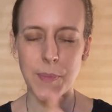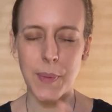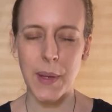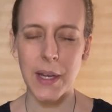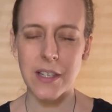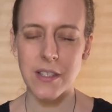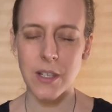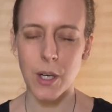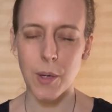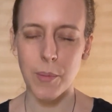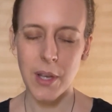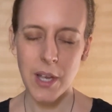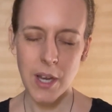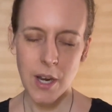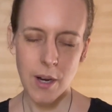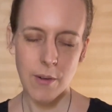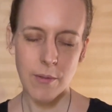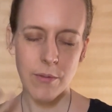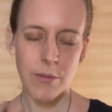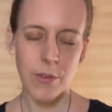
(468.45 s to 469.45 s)
picked up
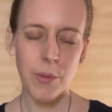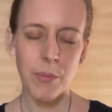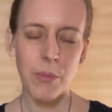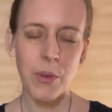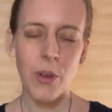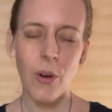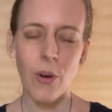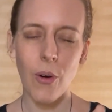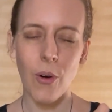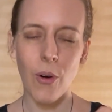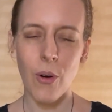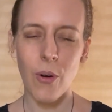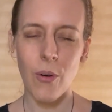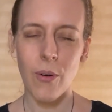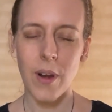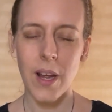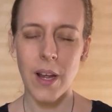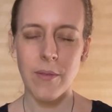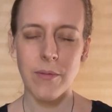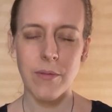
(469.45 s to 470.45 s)
from your
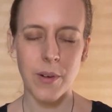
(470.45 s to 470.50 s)
aura,